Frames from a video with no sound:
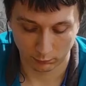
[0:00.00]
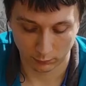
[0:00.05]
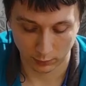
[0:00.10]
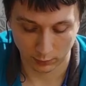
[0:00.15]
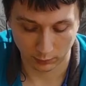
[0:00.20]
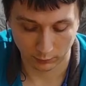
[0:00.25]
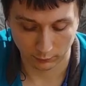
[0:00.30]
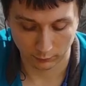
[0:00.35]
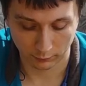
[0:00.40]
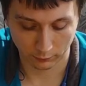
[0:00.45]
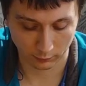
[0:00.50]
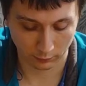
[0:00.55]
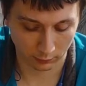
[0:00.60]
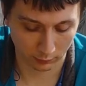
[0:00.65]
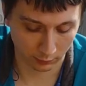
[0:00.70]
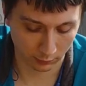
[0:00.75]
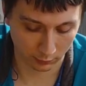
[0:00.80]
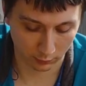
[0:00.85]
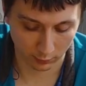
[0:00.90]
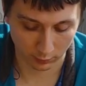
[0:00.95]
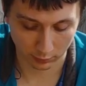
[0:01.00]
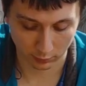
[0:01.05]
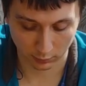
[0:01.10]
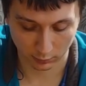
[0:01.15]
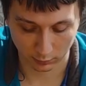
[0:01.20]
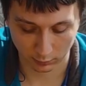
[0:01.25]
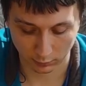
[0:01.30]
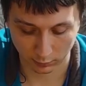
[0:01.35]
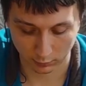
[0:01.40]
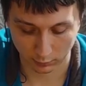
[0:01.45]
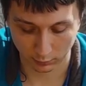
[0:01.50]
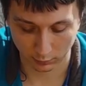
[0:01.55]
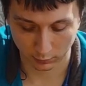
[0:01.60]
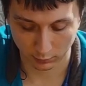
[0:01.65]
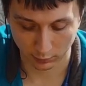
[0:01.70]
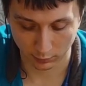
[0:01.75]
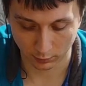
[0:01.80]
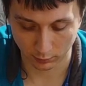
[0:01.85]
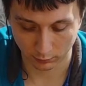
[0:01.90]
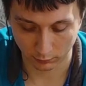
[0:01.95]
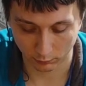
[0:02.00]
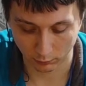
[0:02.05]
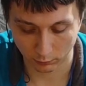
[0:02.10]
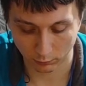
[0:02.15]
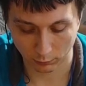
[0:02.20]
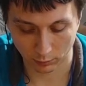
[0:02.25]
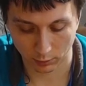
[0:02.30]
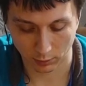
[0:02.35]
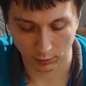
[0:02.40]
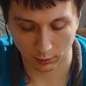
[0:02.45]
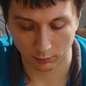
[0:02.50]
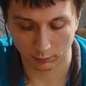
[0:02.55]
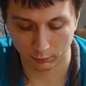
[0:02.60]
If this doesn't work,